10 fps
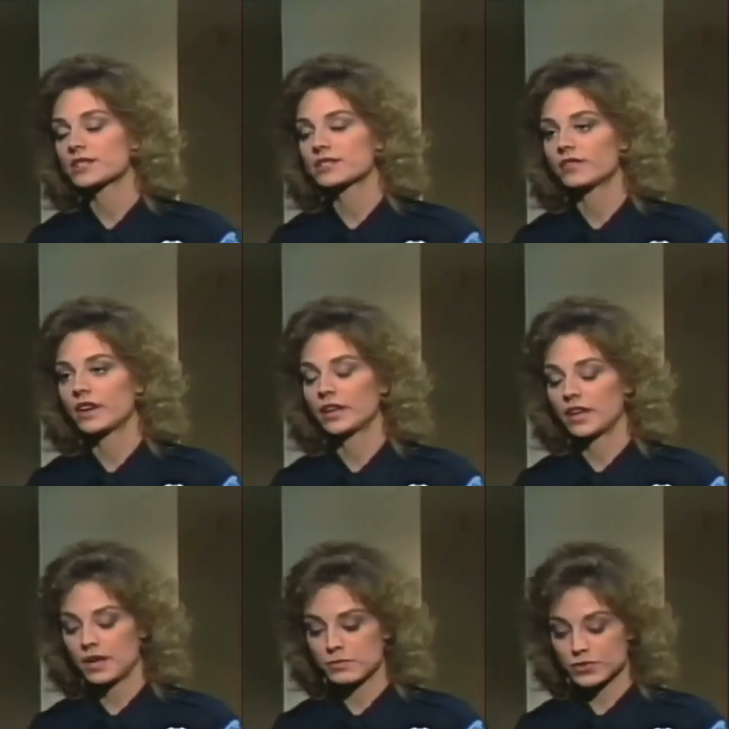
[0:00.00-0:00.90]
it wasn't fair
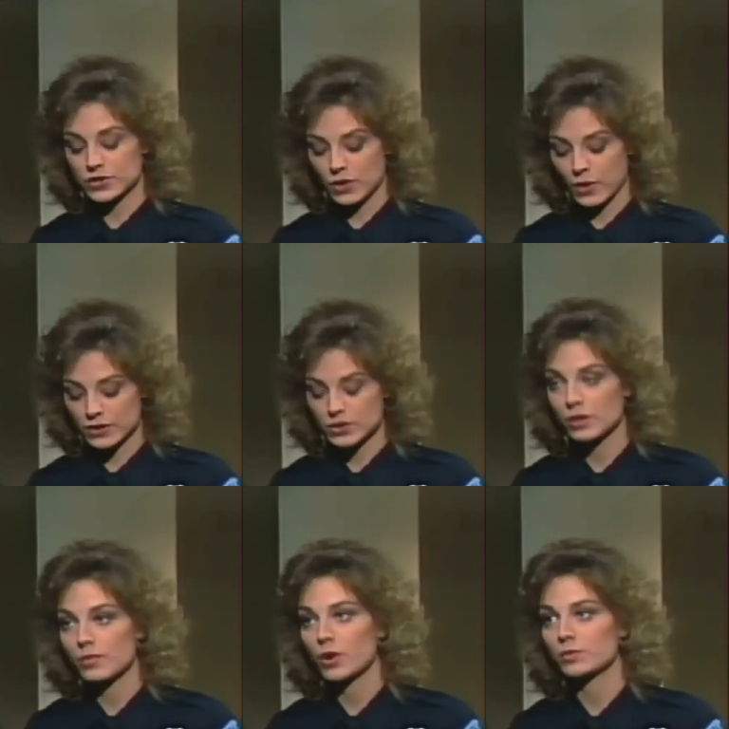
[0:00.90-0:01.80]
to him, so I
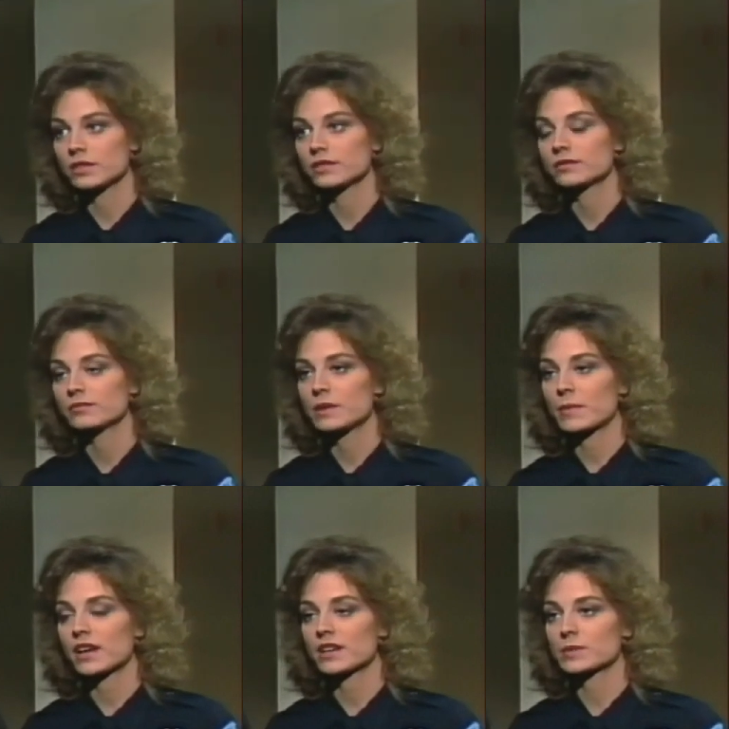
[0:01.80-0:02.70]
took him home to
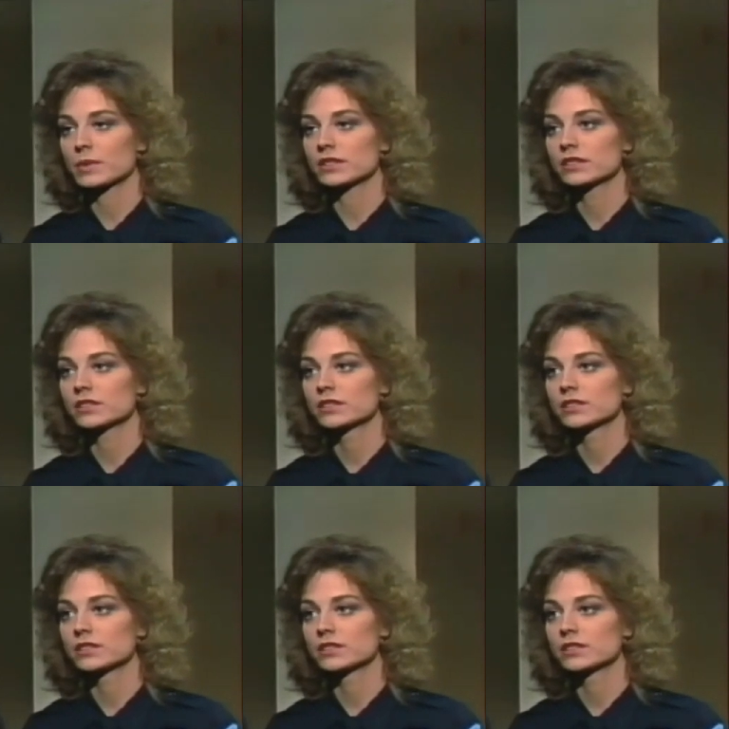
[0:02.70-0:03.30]
meet my husband.